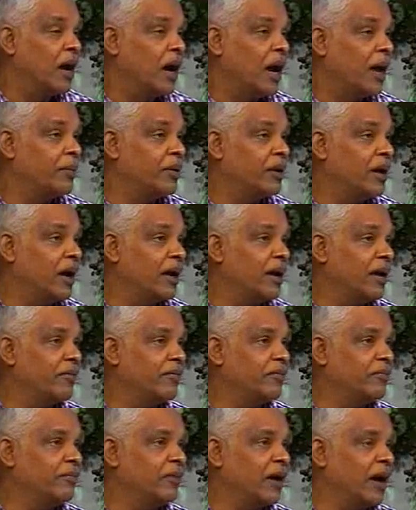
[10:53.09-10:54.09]
I mean,
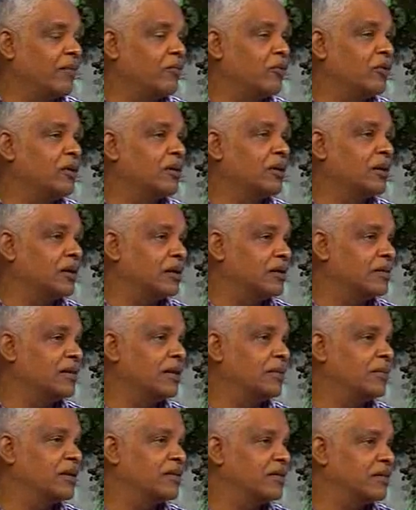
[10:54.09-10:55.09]
I wouldn't
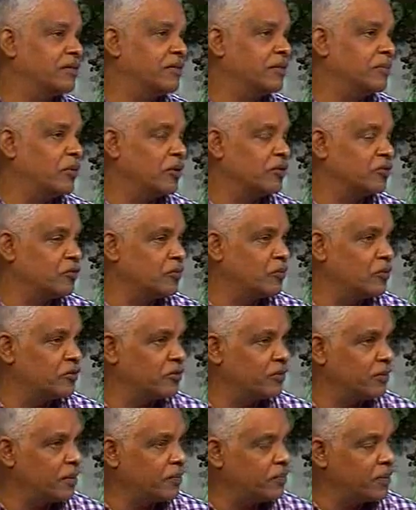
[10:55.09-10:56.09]
consider myself a boss to
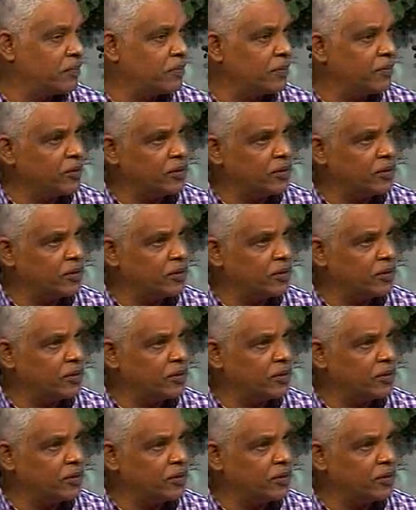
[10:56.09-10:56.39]
most of my people,